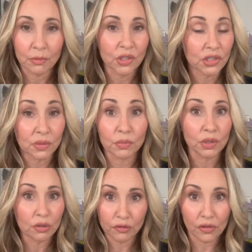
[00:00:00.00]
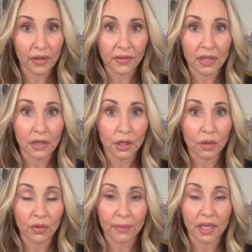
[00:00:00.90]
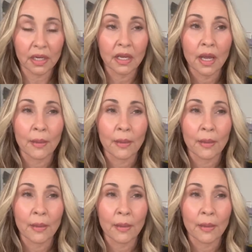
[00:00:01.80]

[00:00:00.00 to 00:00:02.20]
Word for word: which is beautiful on the younger women,